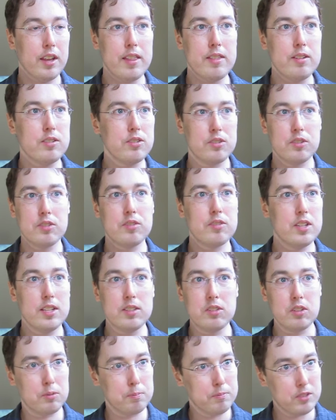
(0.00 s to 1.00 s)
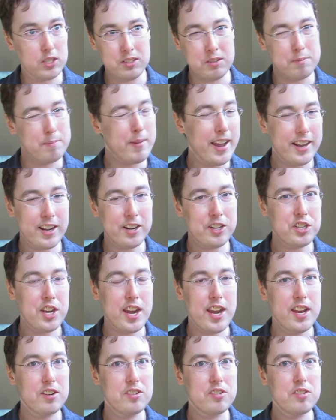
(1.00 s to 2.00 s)
And there's just it's a minor
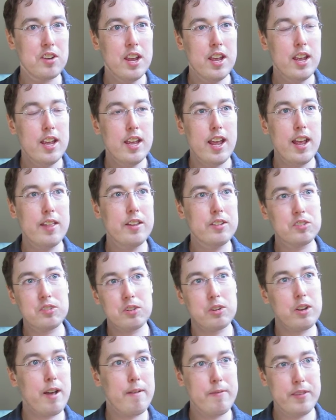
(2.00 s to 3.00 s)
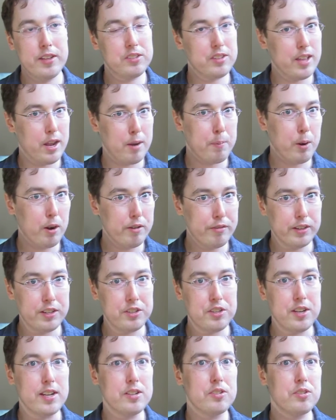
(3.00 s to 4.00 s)
change, and it's not a
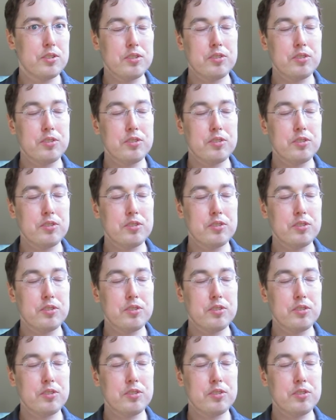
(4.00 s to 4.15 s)
perfect change.